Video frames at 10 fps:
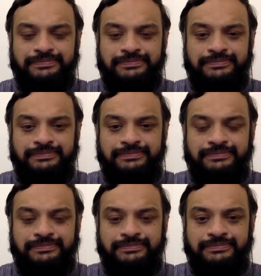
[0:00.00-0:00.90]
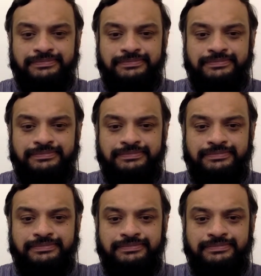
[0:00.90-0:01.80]

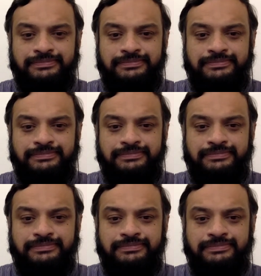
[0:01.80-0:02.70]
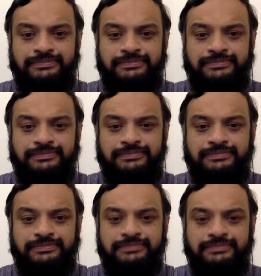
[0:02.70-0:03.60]

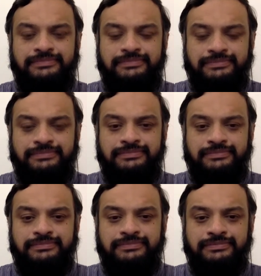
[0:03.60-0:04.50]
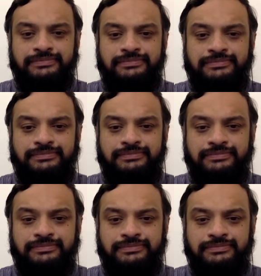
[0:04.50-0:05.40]

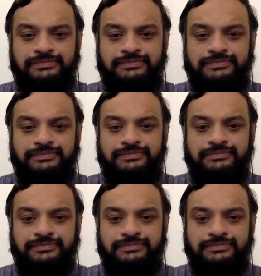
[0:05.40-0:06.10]
The person shown says nothing.